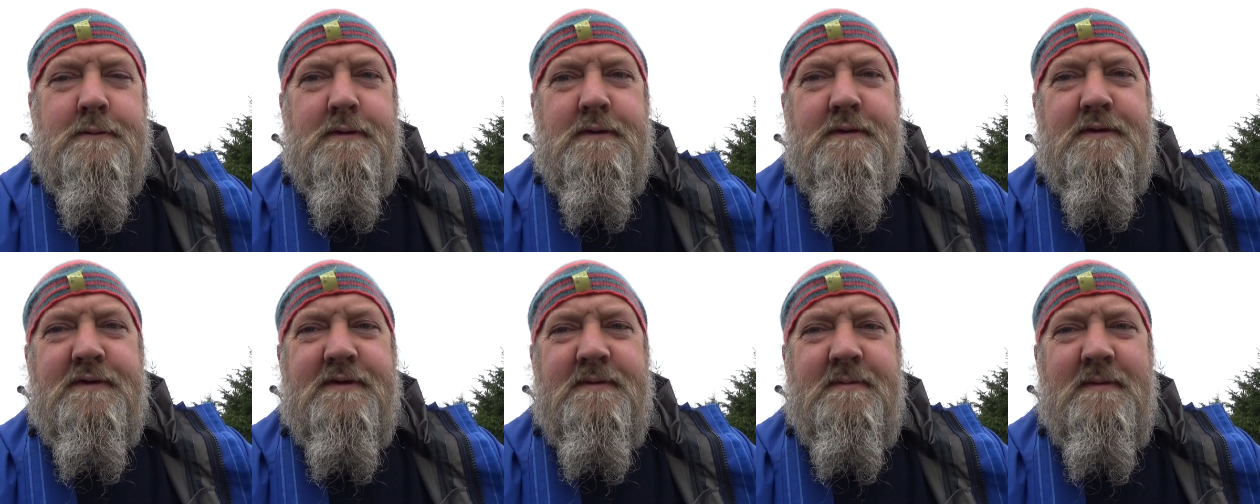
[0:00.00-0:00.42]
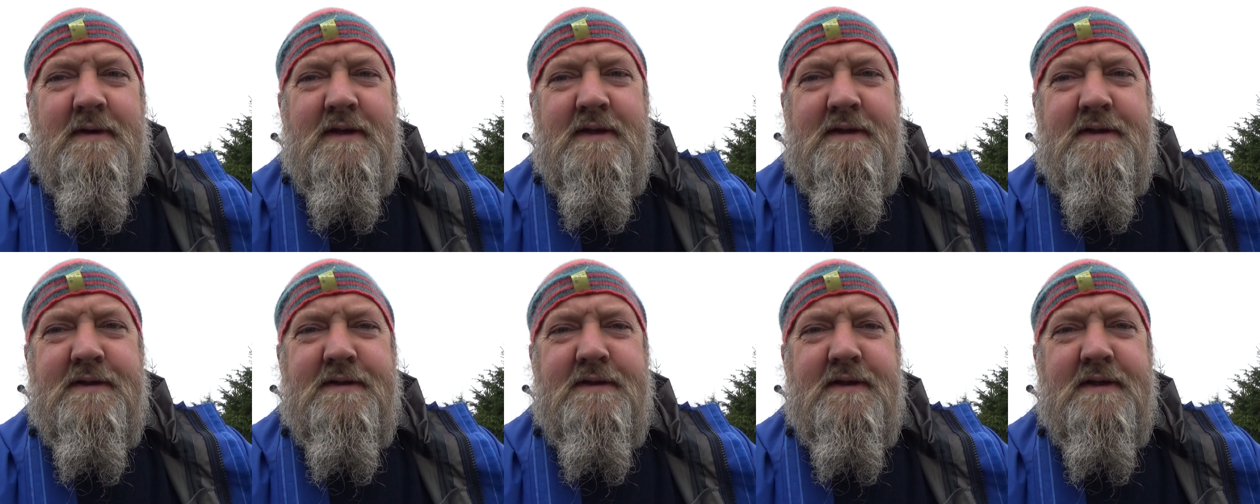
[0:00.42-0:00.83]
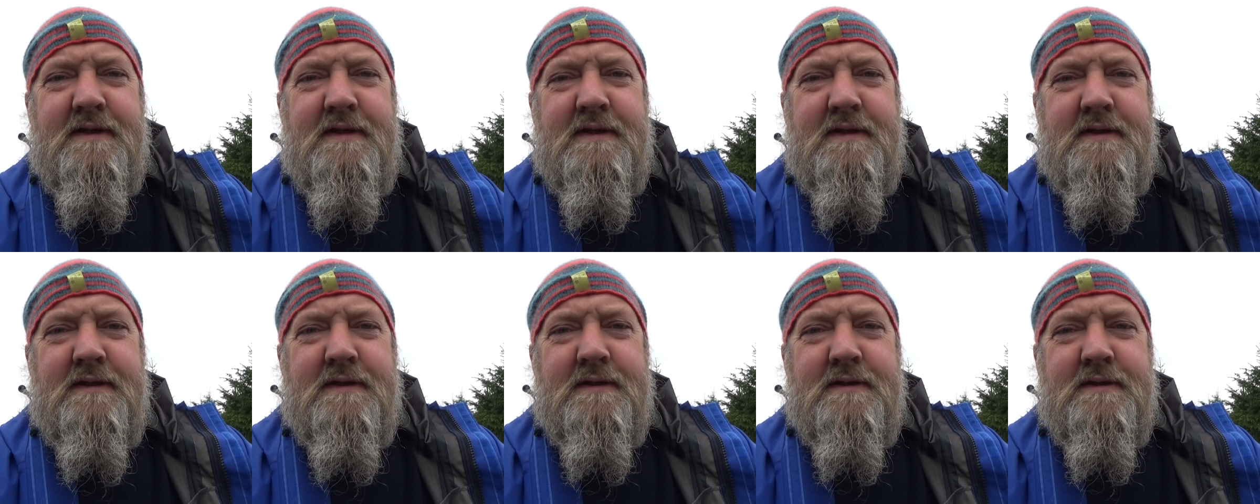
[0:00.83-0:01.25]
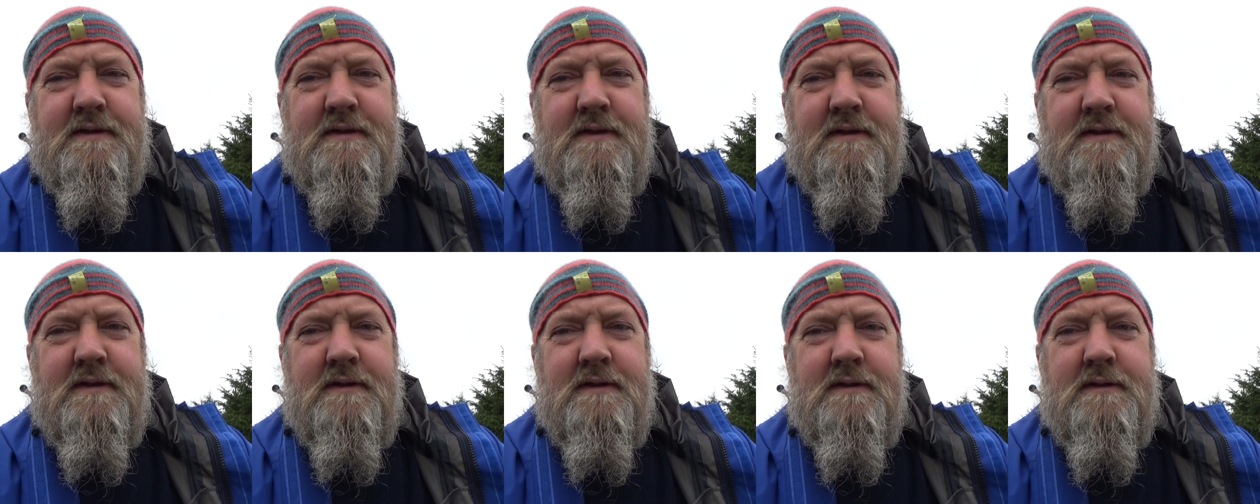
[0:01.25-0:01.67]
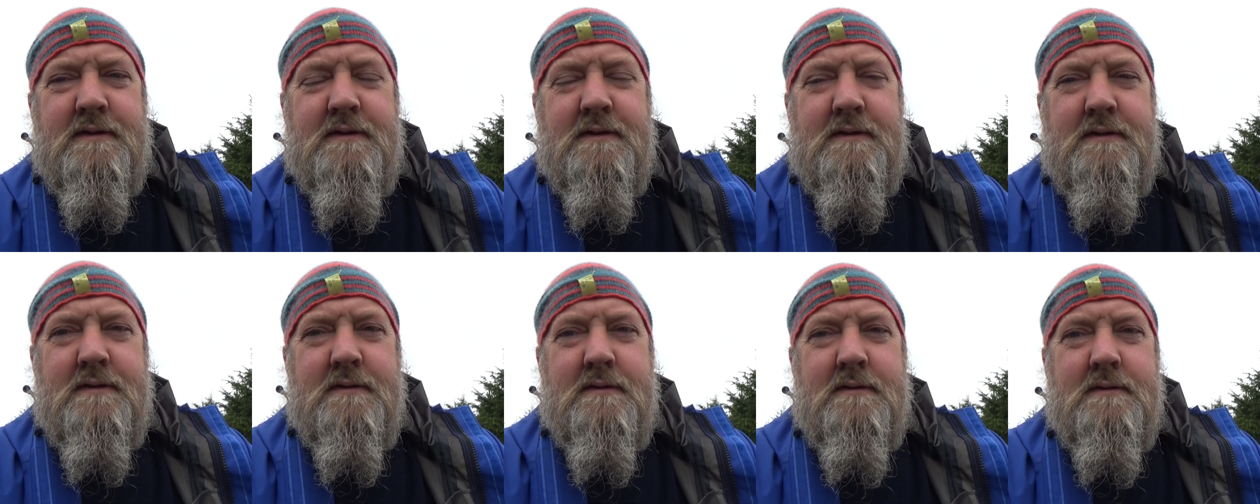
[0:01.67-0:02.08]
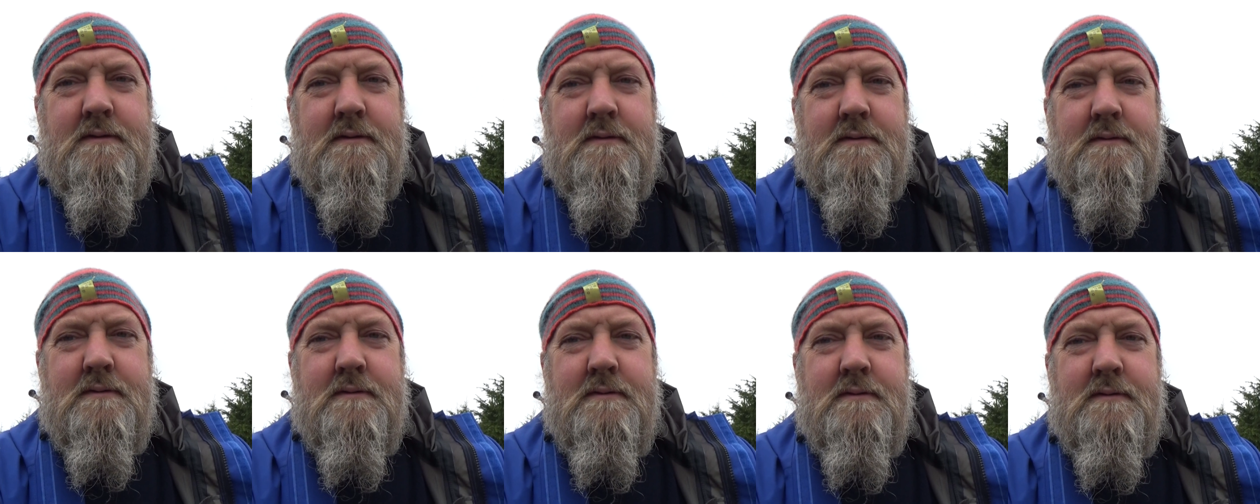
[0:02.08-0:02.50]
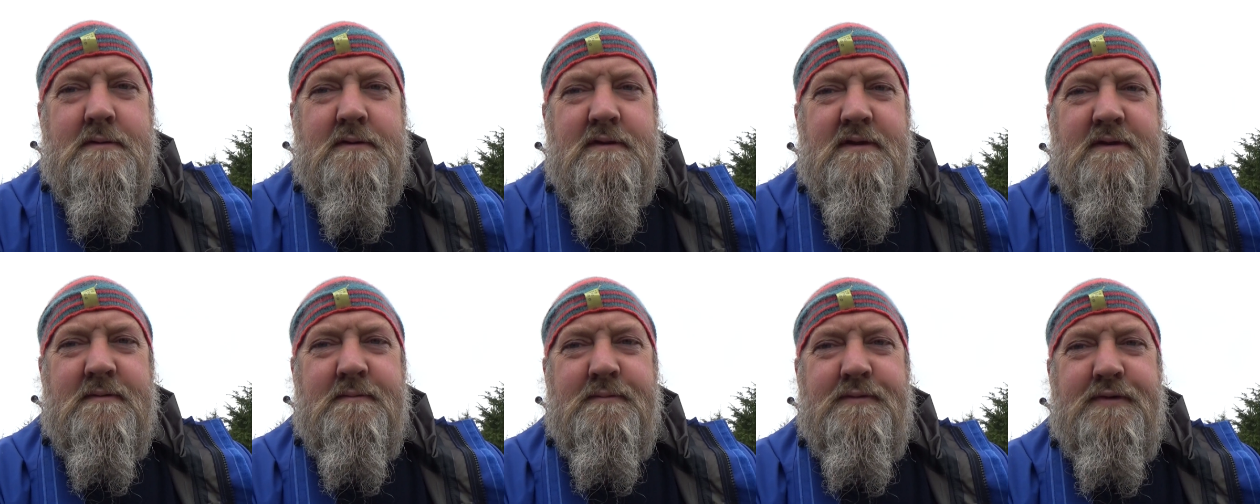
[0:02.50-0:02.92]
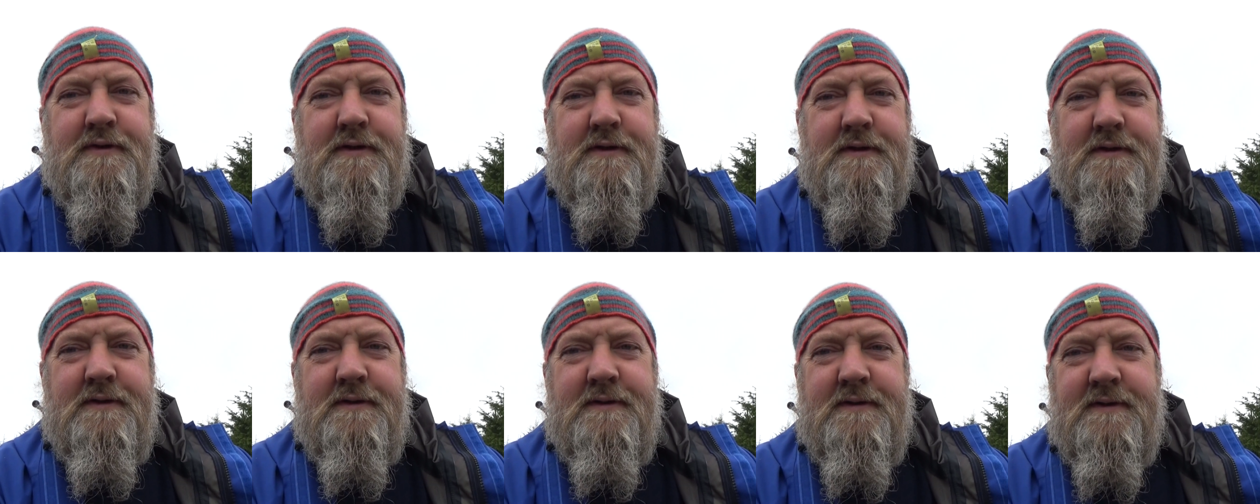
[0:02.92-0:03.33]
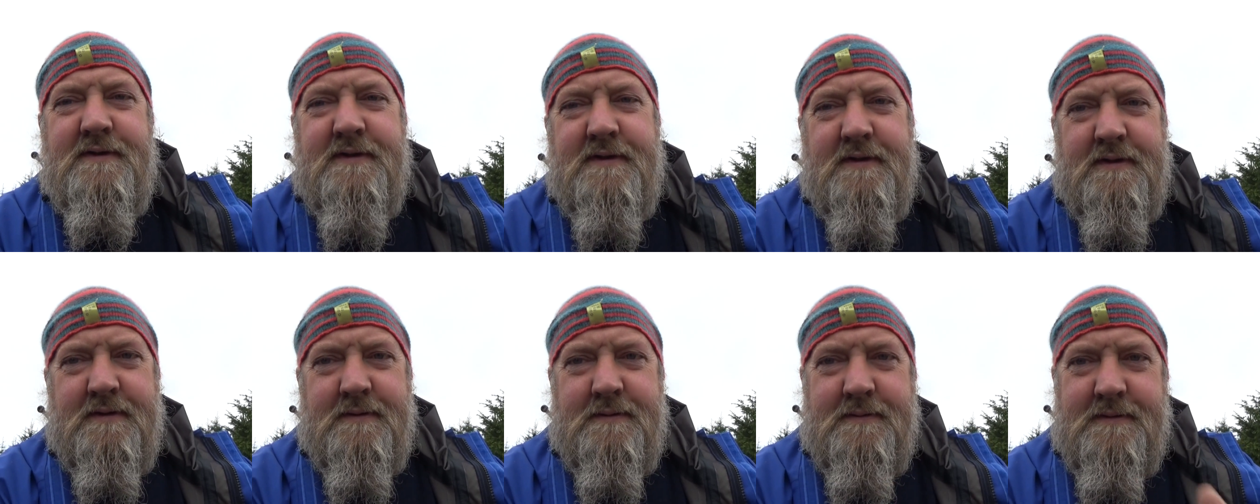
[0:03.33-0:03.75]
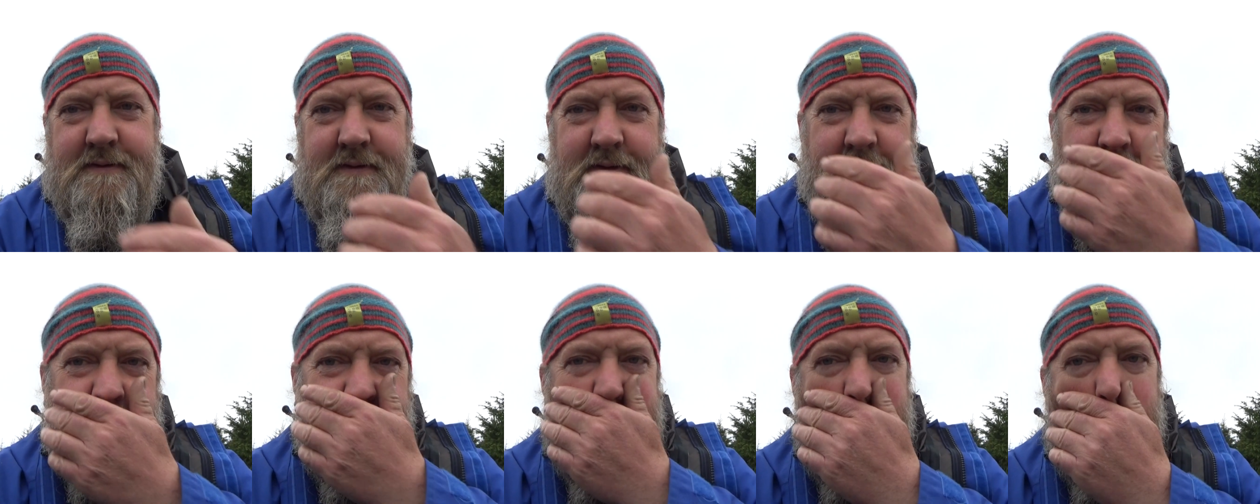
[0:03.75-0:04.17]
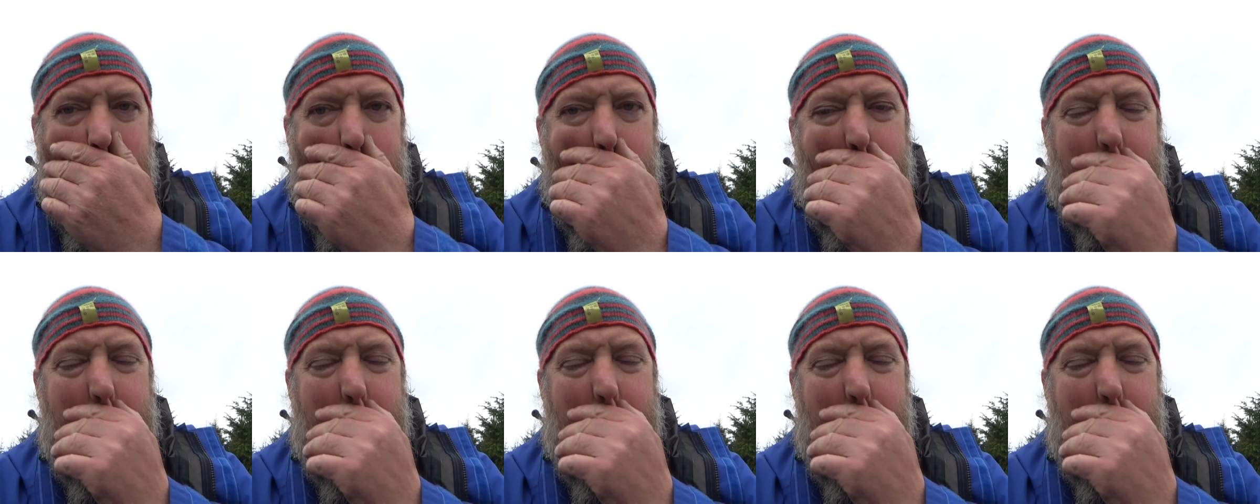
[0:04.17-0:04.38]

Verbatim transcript: I was meditating on the importance of uh,